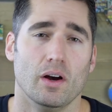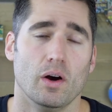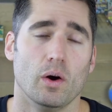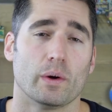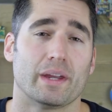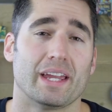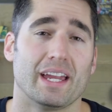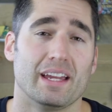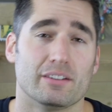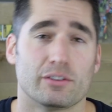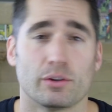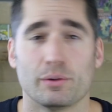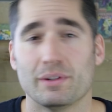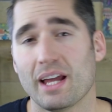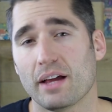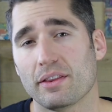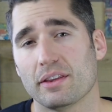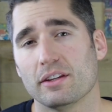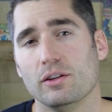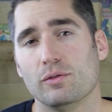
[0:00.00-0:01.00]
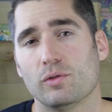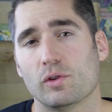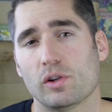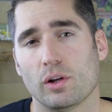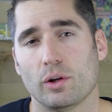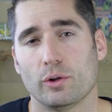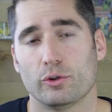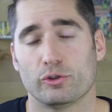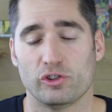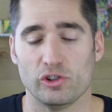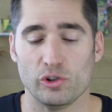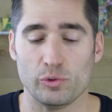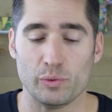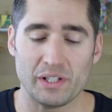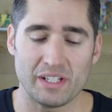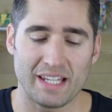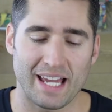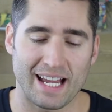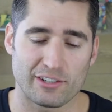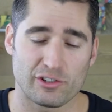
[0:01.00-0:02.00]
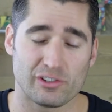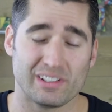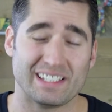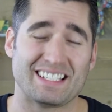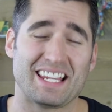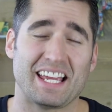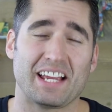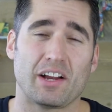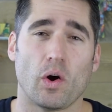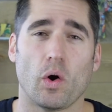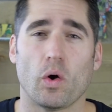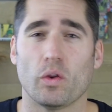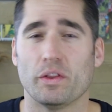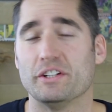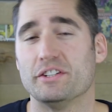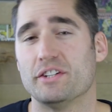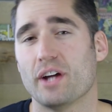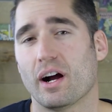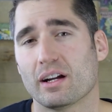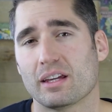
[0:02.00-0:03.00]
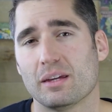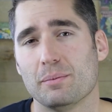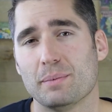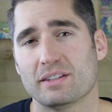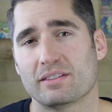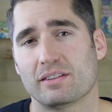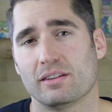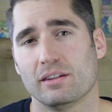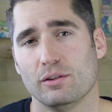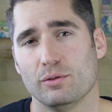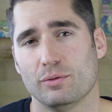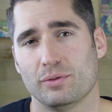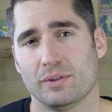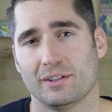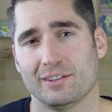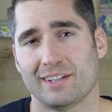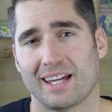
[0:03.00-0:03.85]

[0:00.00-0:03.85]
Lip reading: Okay, so now that you've closed, you need to actually take all the documents that you filled